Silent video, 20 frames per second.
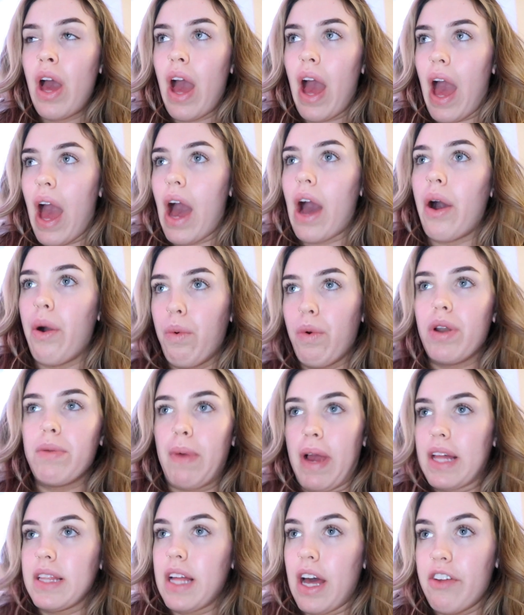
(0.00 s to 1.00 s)
how would
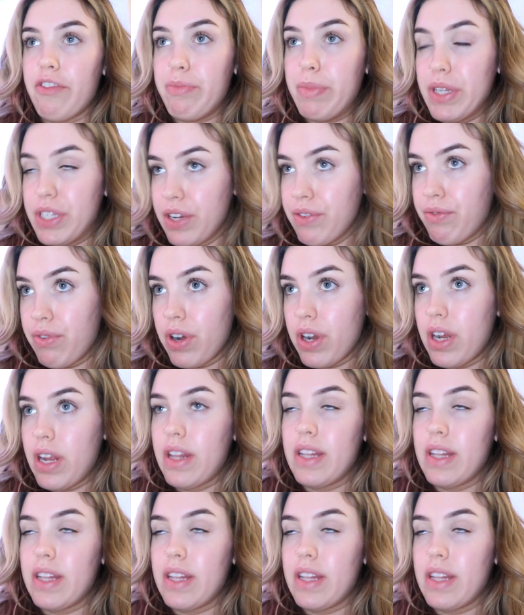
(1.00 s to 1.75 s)
my life be different?